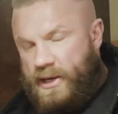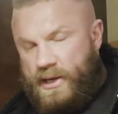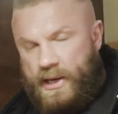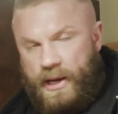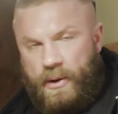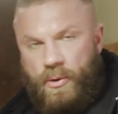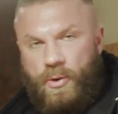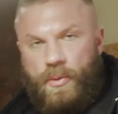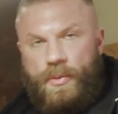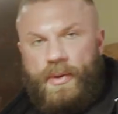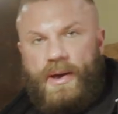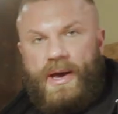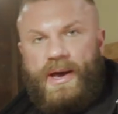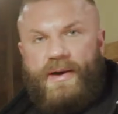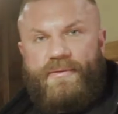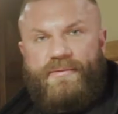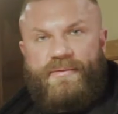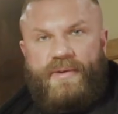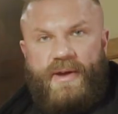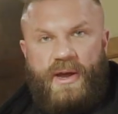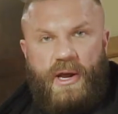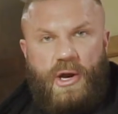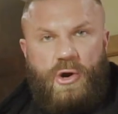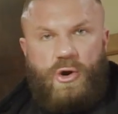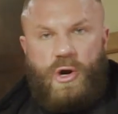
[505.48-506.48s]
so I will be
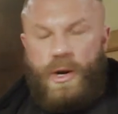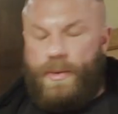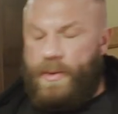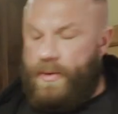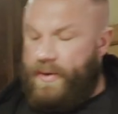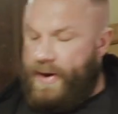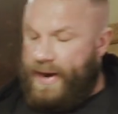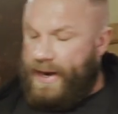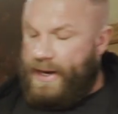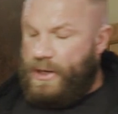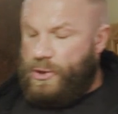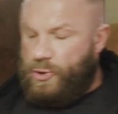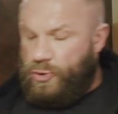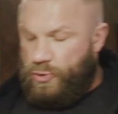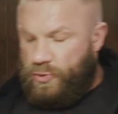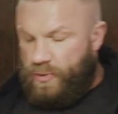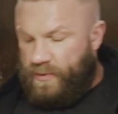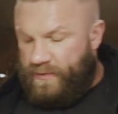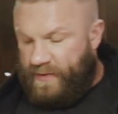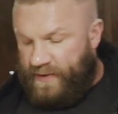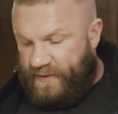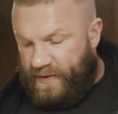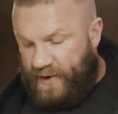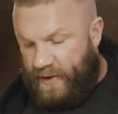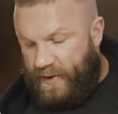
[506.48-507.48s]
having cream of rice,
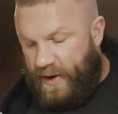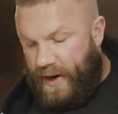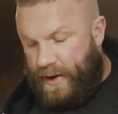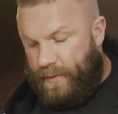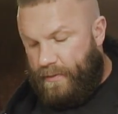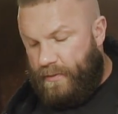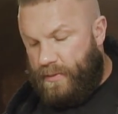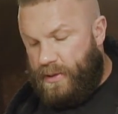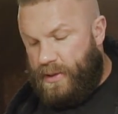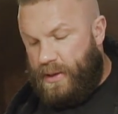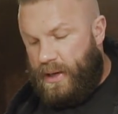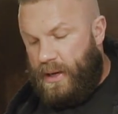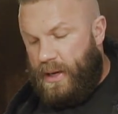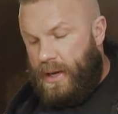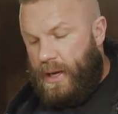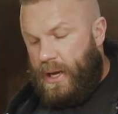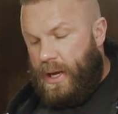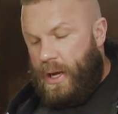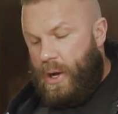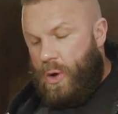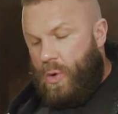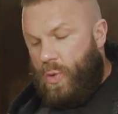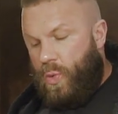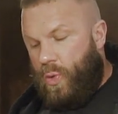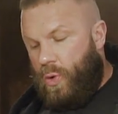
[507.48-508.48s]
150 grams,
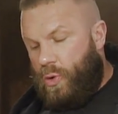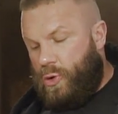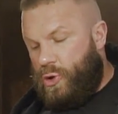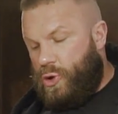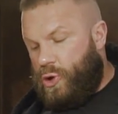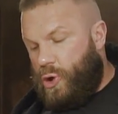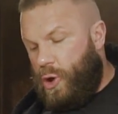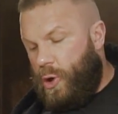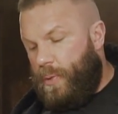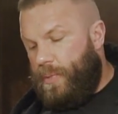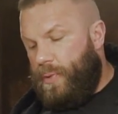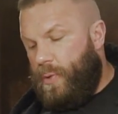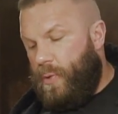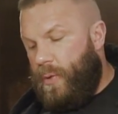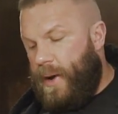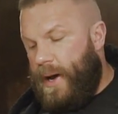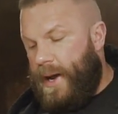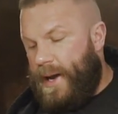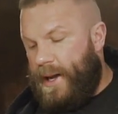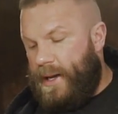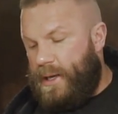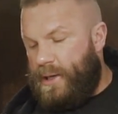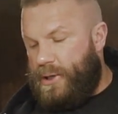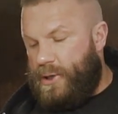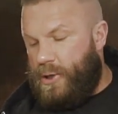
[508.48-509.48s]
1 scoop of
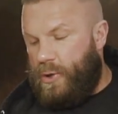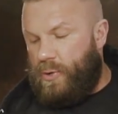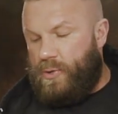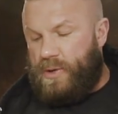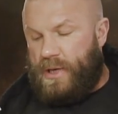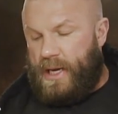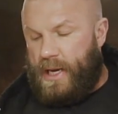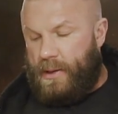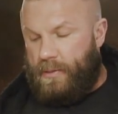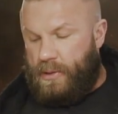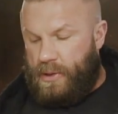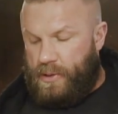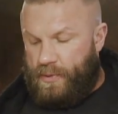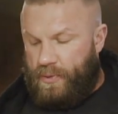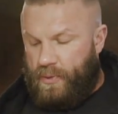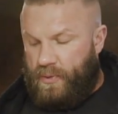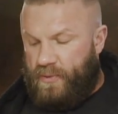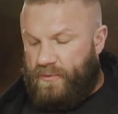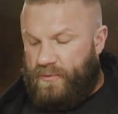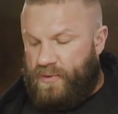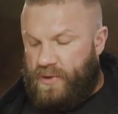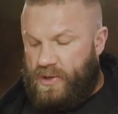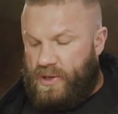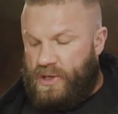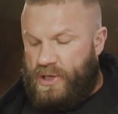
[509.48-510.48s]
whey and 2
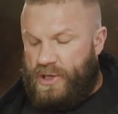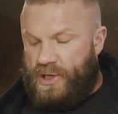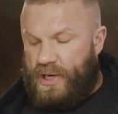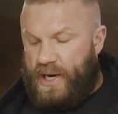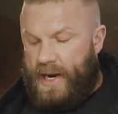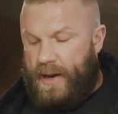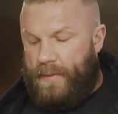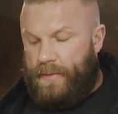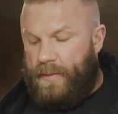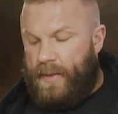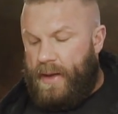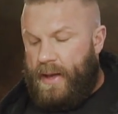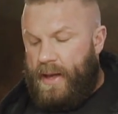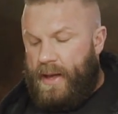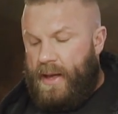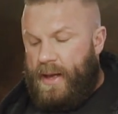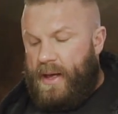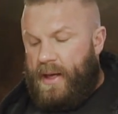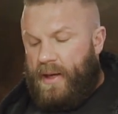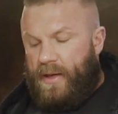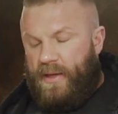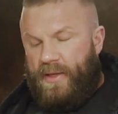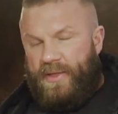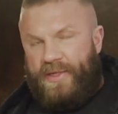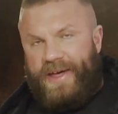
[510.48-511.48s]
tablespoonfuls of jam.
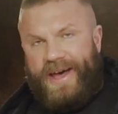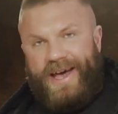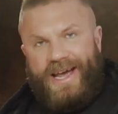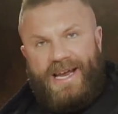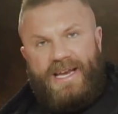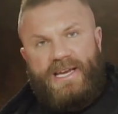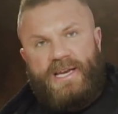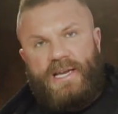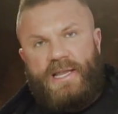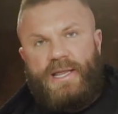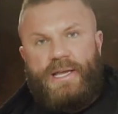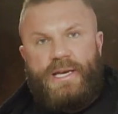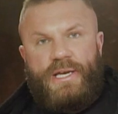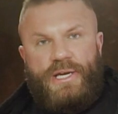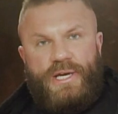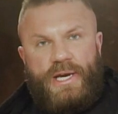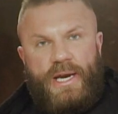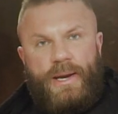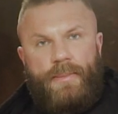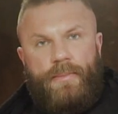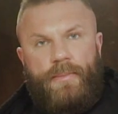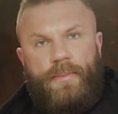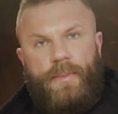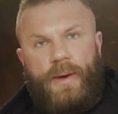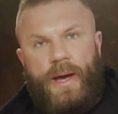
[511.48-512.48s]
That is in the
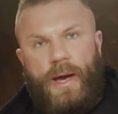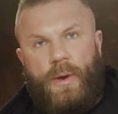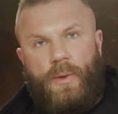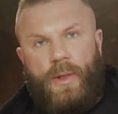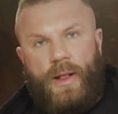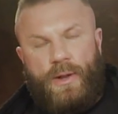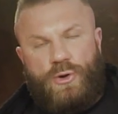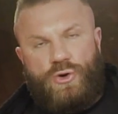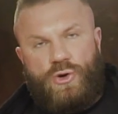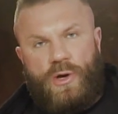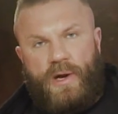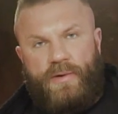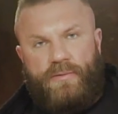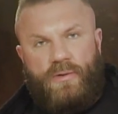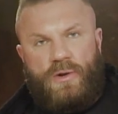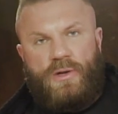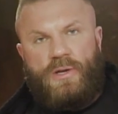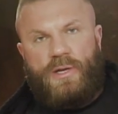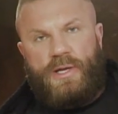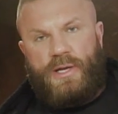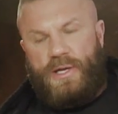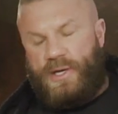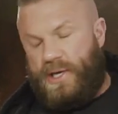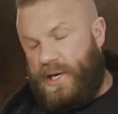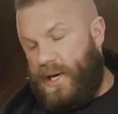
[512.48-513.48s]
gym. I will travel
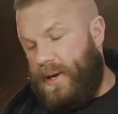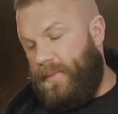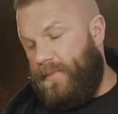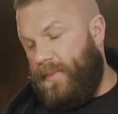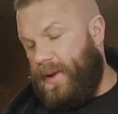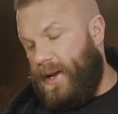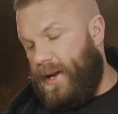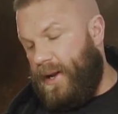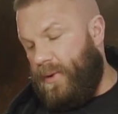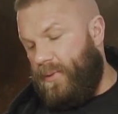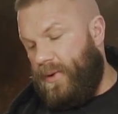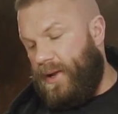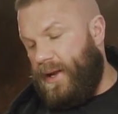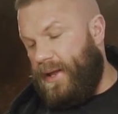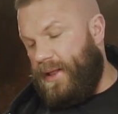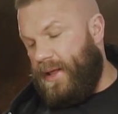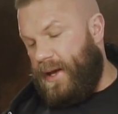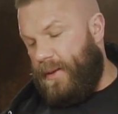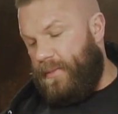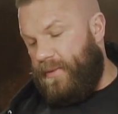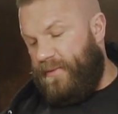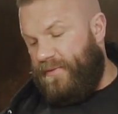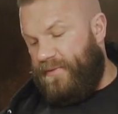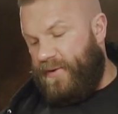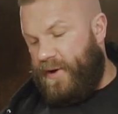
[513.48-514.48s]
to the gym and I will eat
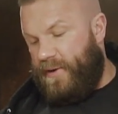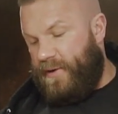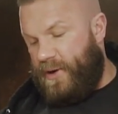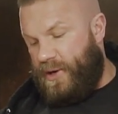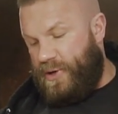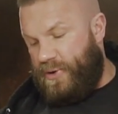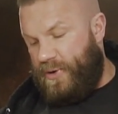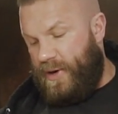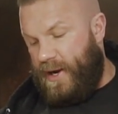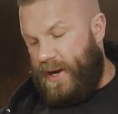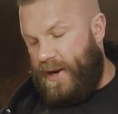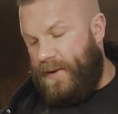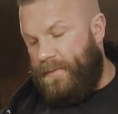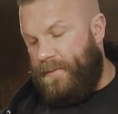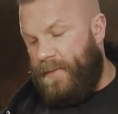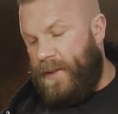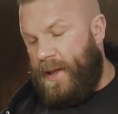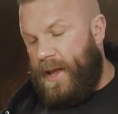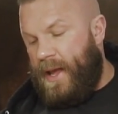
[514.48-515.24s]
that before I train.